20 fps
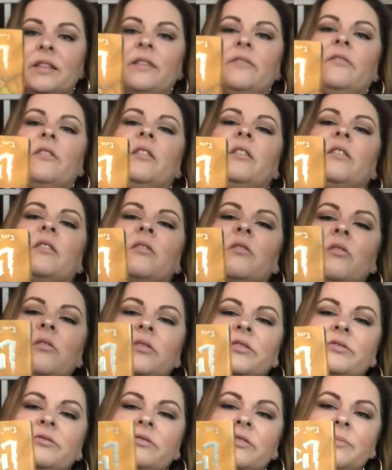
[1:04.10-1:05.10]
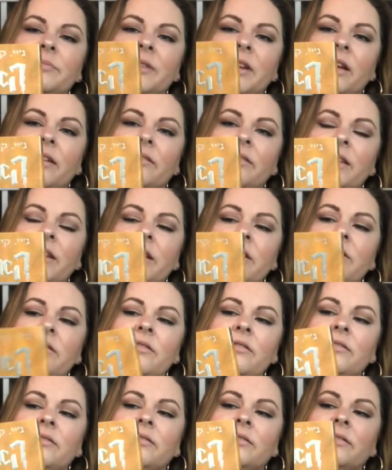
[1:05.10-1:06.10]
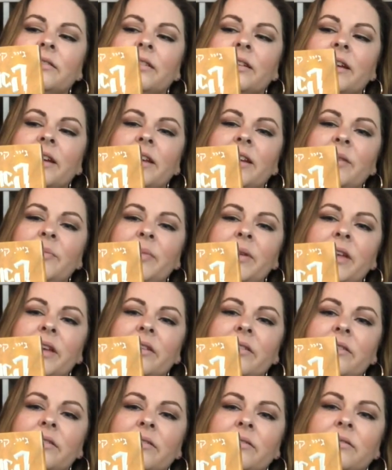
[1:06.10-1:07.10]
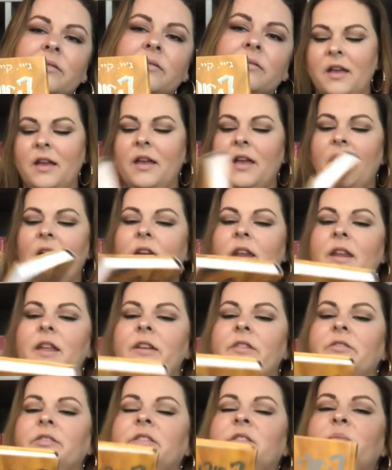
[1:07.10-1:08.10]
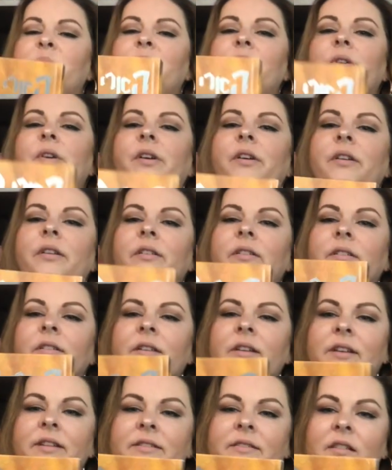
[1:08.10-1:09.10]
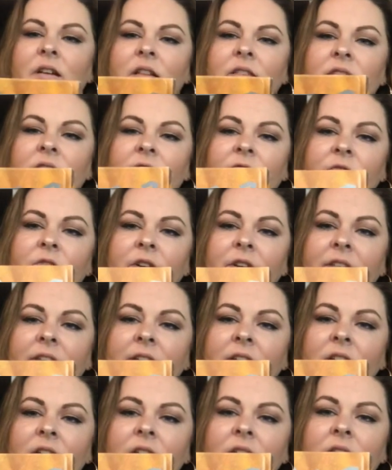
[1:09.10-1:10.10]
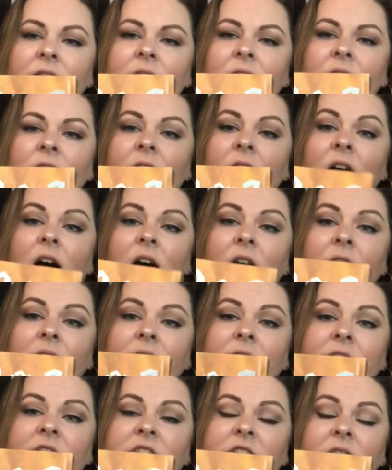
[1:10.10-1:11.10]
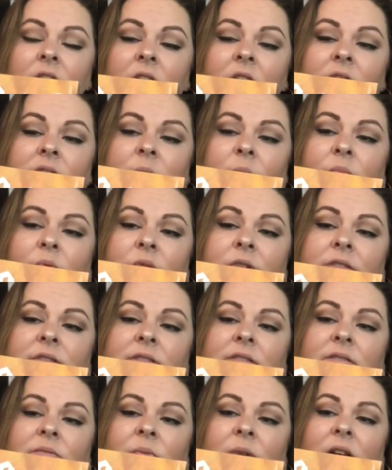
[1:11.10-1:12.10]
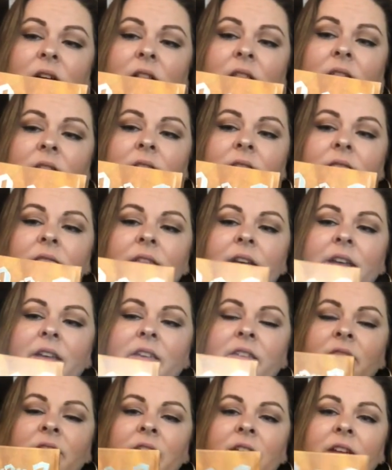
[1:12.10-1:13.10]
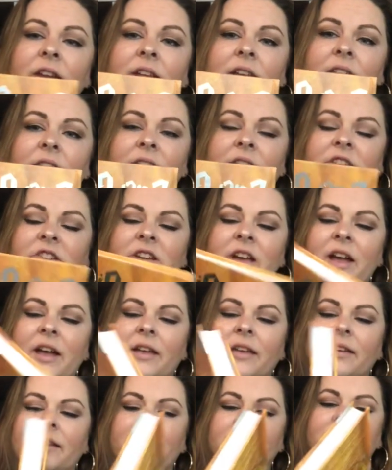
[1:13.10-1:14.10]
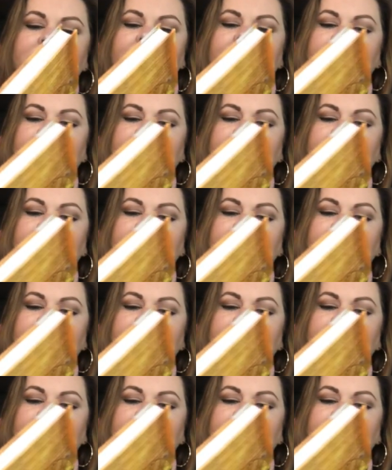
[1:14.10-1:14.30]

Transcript: I've got a gold strip down there and up here, and here's the book. It's got the foiling on the boards as well, like you get in the jacket.